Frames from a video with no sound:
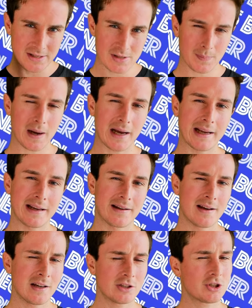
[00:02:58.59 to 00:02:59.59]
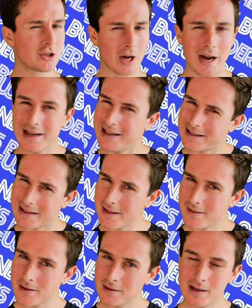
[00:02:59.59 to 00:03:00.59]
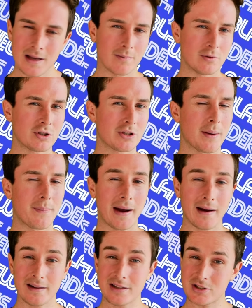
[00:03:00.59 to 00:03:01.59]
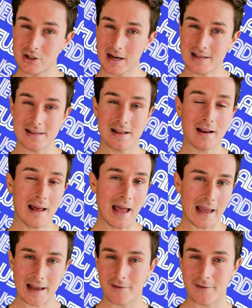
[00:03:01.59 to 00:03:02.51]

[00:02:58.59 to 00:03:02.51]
inspired shiny leather which apparently shines in the light. I